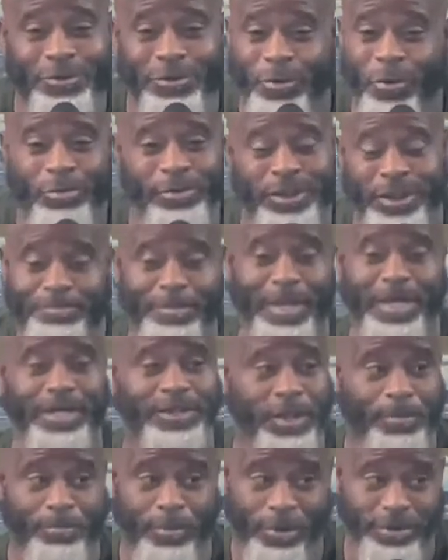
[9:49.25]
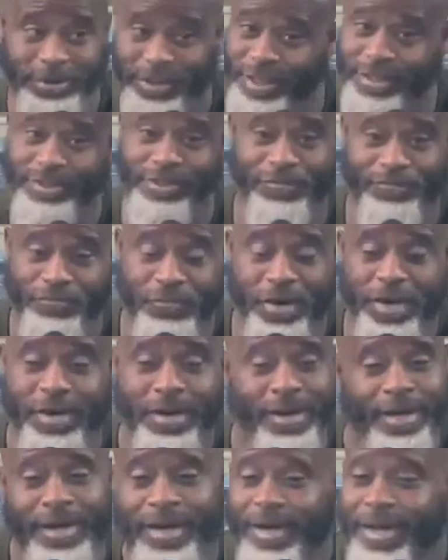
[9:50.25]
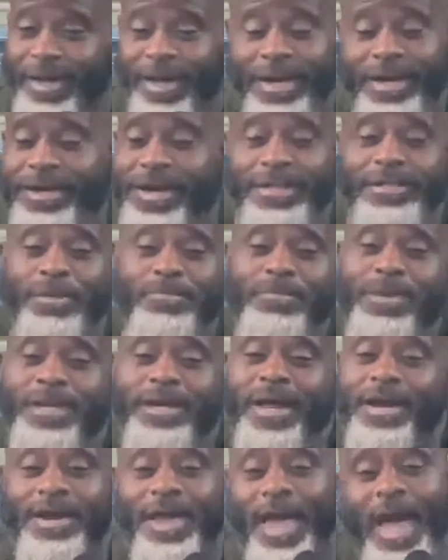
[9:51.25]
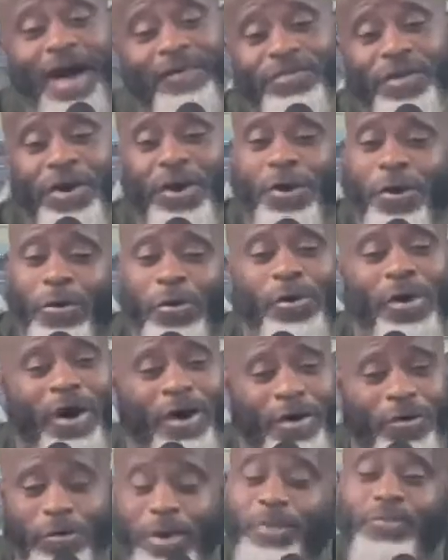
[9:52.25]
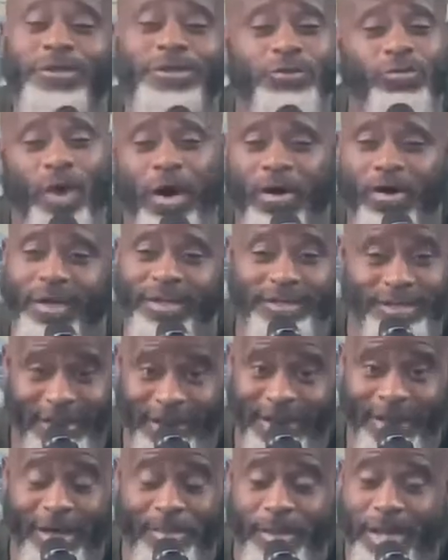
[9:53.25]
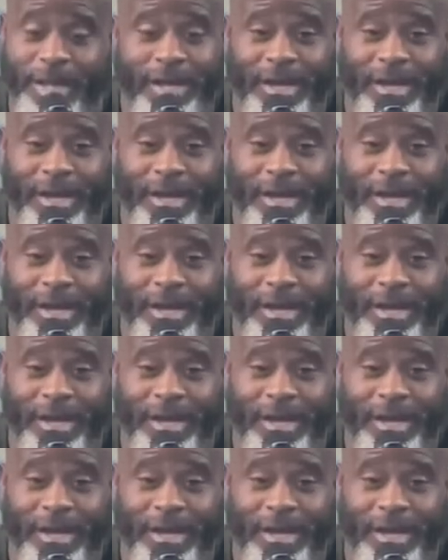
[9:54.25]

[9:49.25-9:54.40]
You know, just because a person is a friend, it doesn't mean that they have to agree with you all the time.